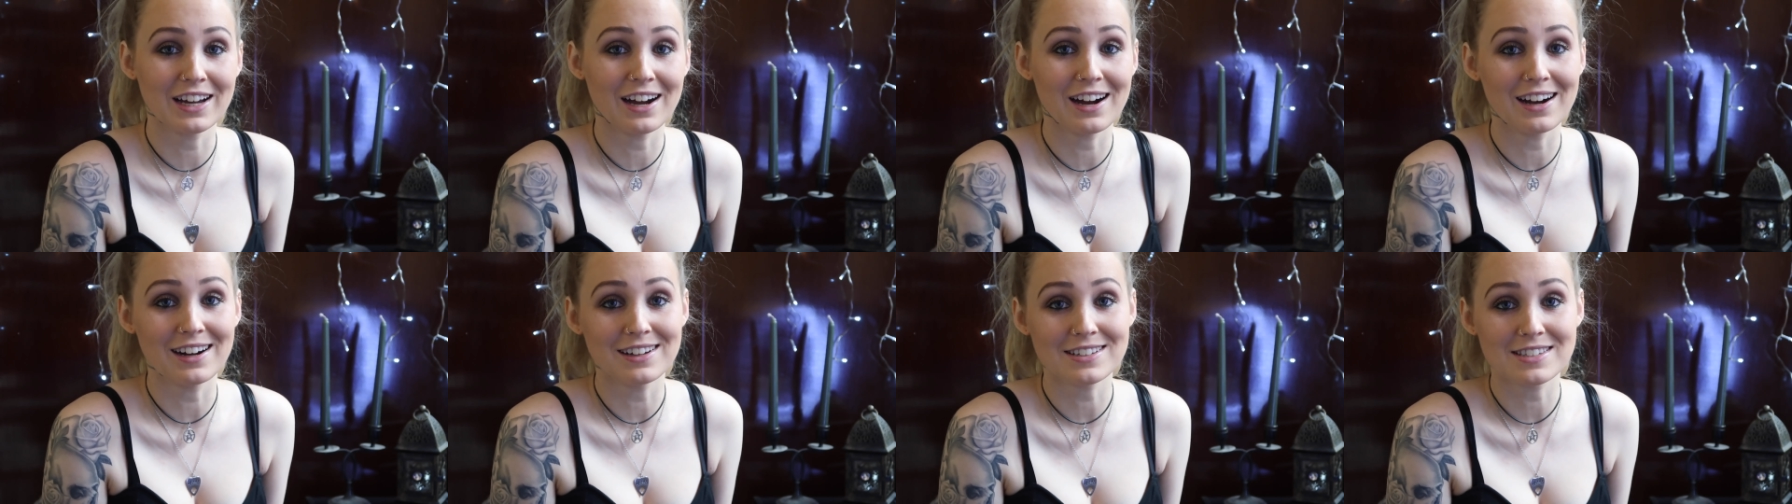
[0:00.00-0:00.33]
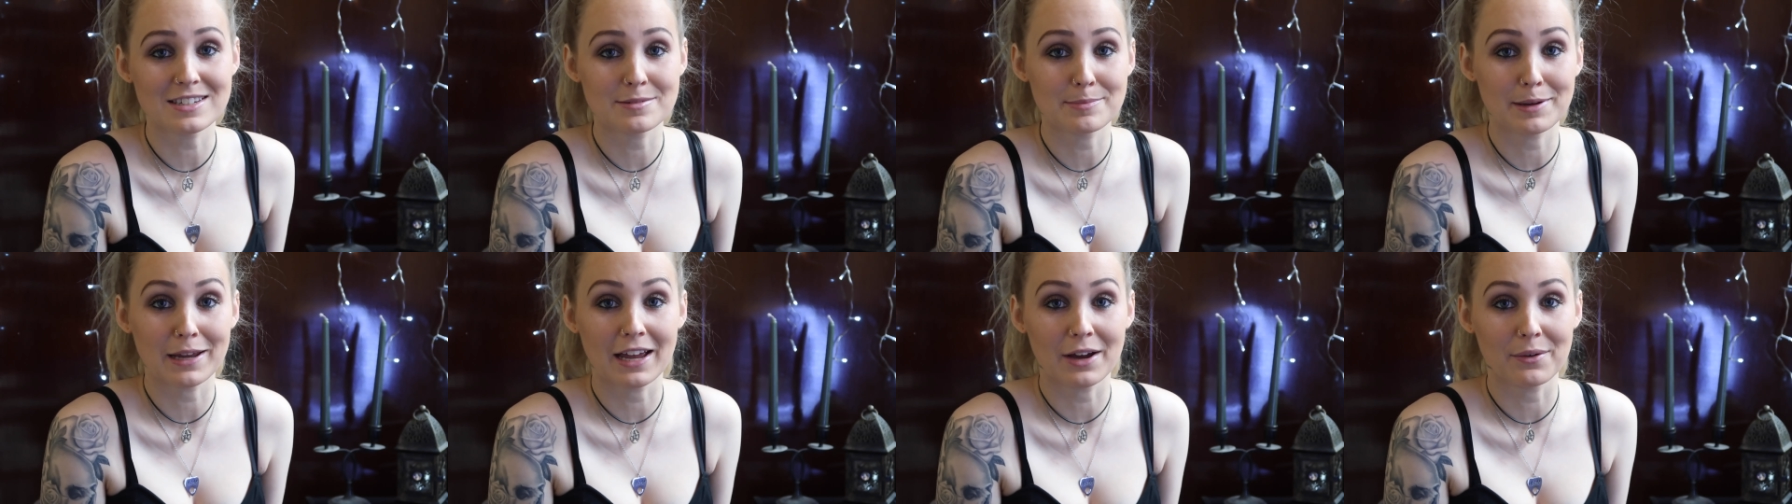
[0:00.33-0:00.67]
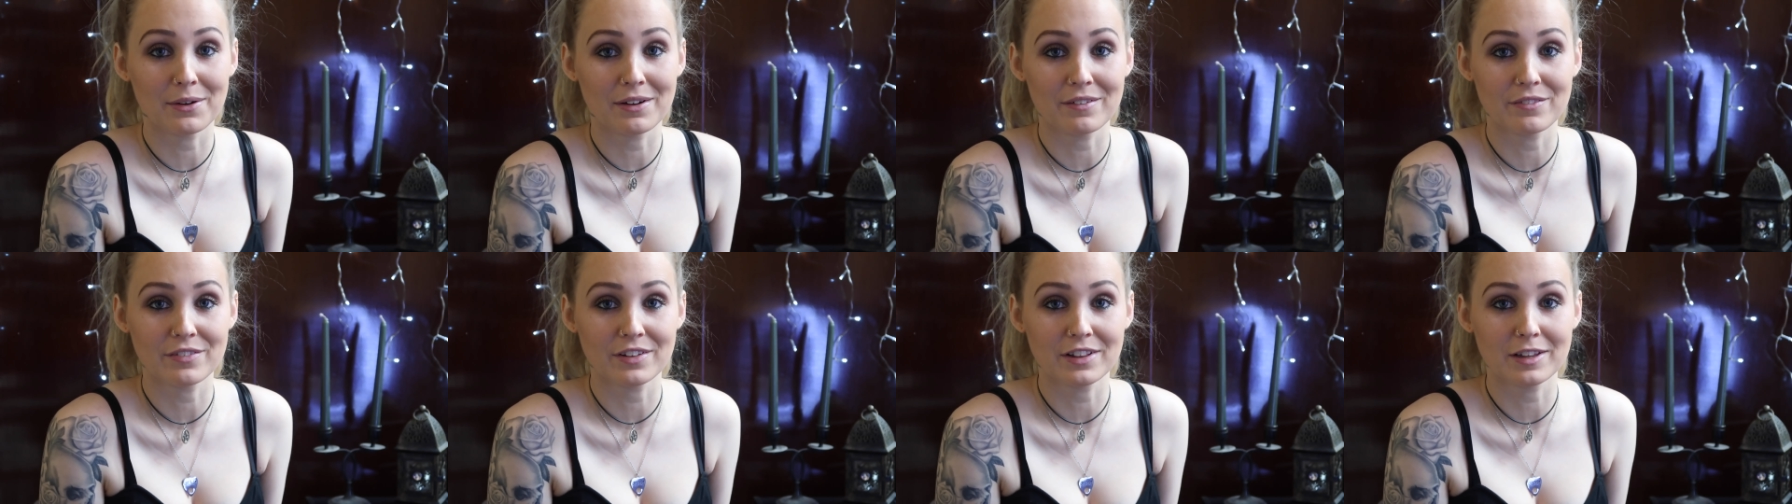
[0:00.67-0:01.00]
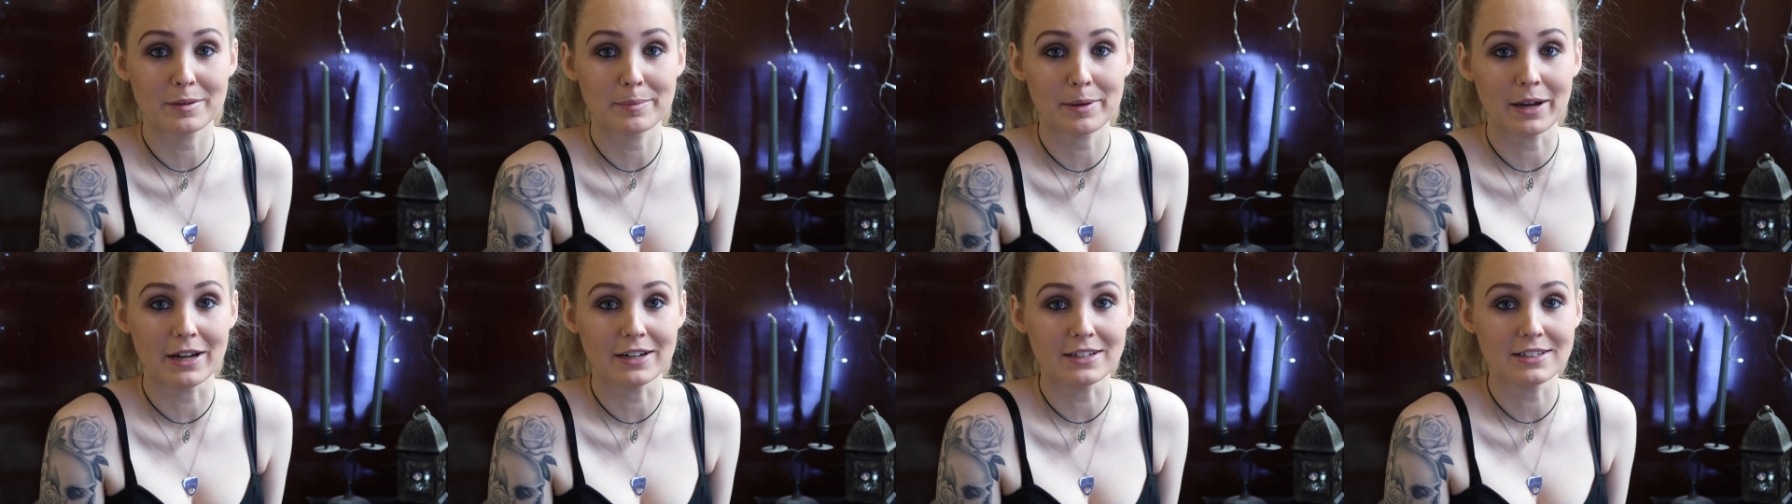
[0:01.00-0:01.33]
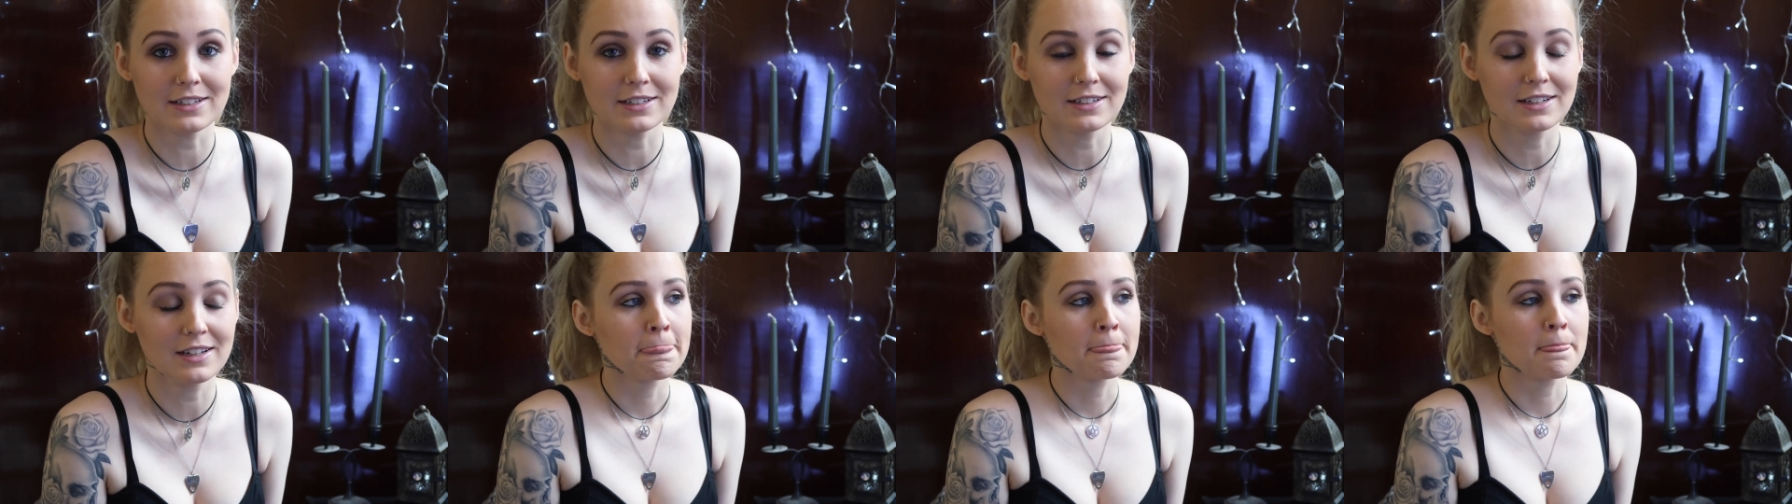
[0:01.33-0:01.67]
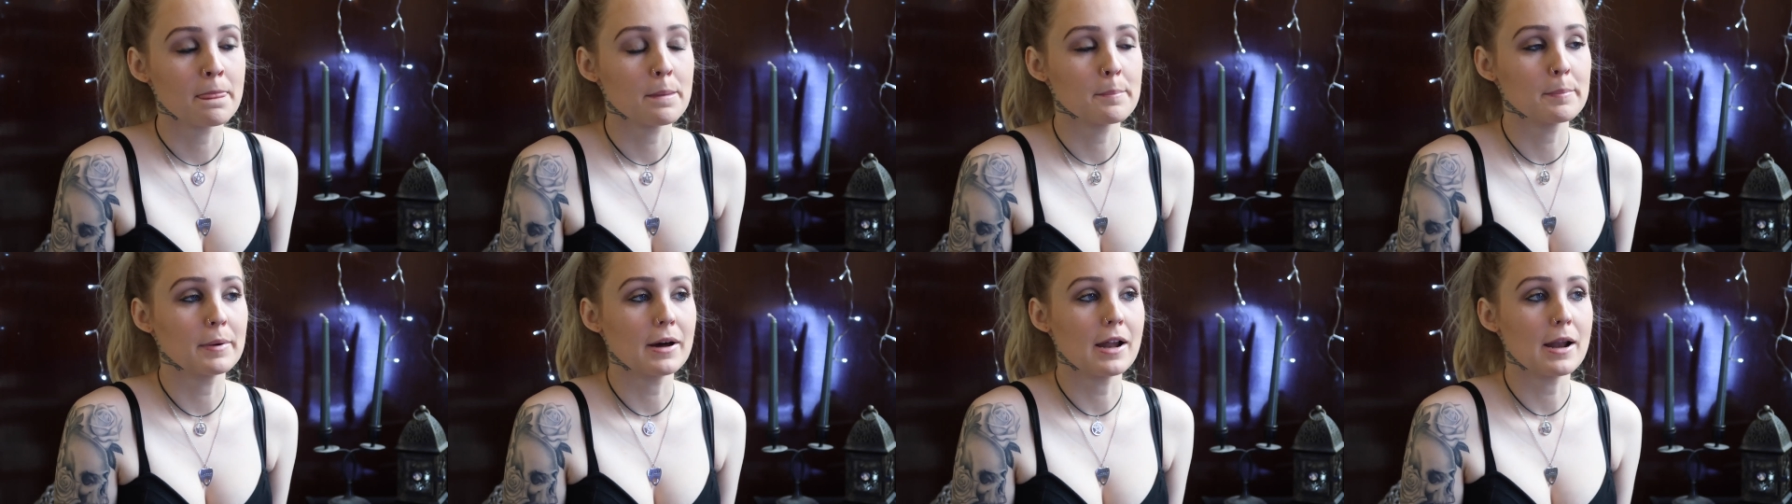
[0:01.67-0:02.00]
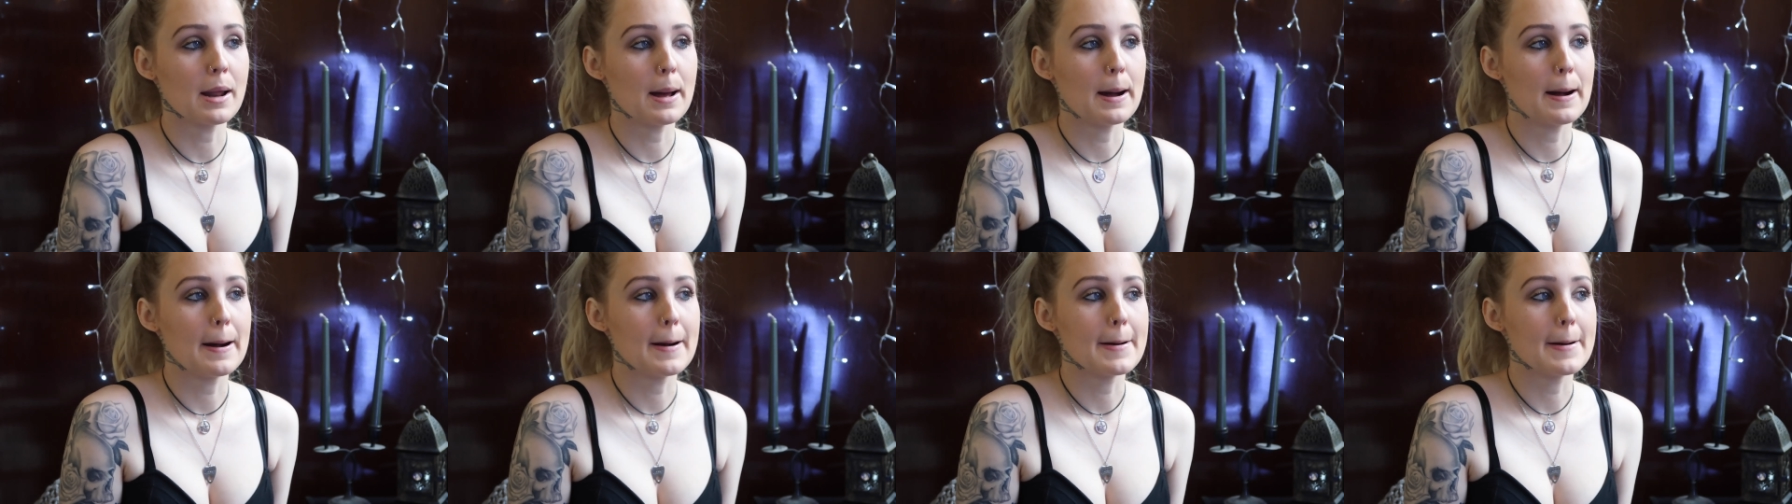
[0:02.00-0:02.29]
asked me how I feel about it. But